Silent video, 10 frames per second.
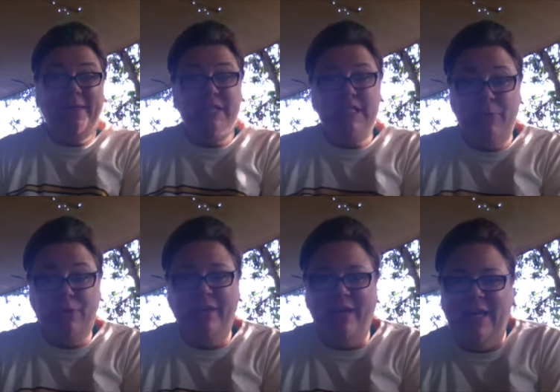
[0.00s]
things
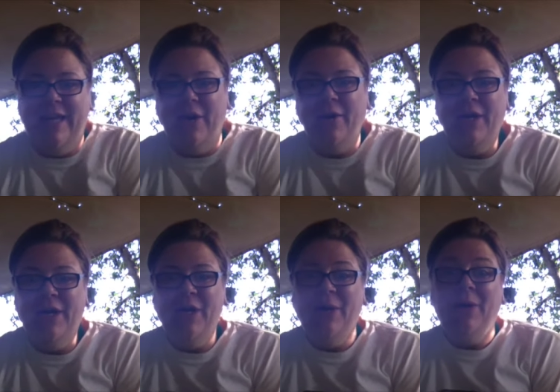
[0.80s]
smoother now
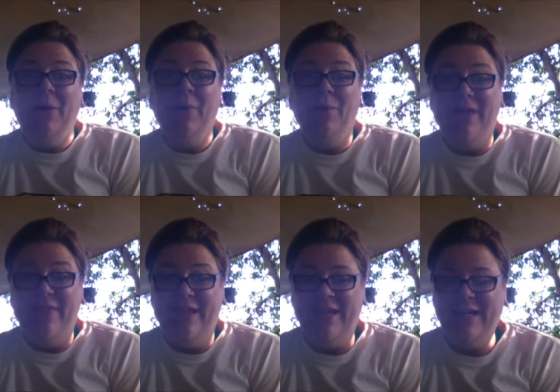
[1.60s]
with
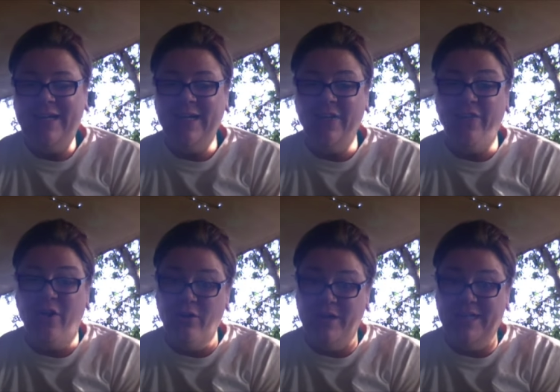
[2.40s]

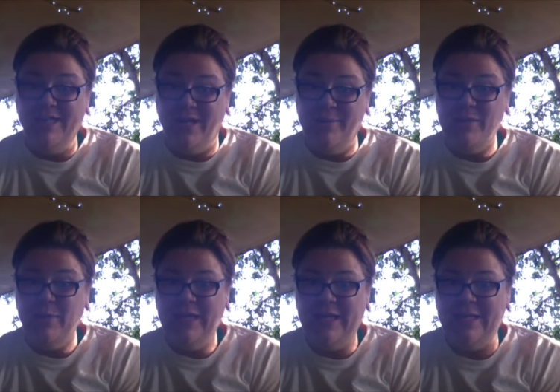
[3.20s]
holiday times with
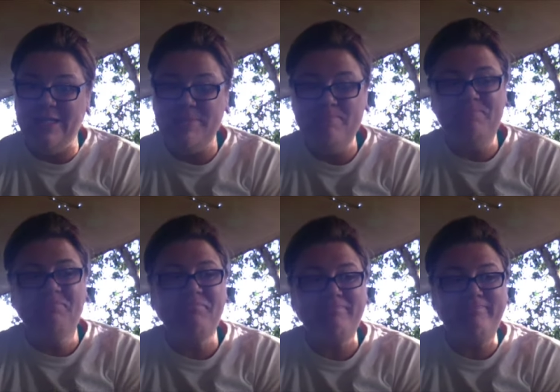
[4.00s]
the kids.
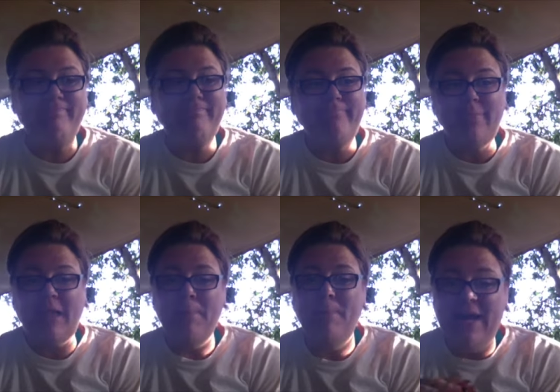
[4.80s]

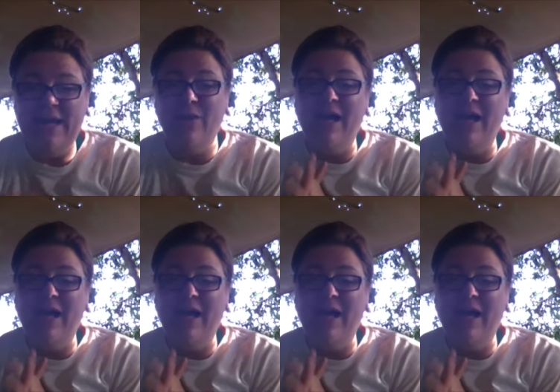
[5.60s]
But anyway,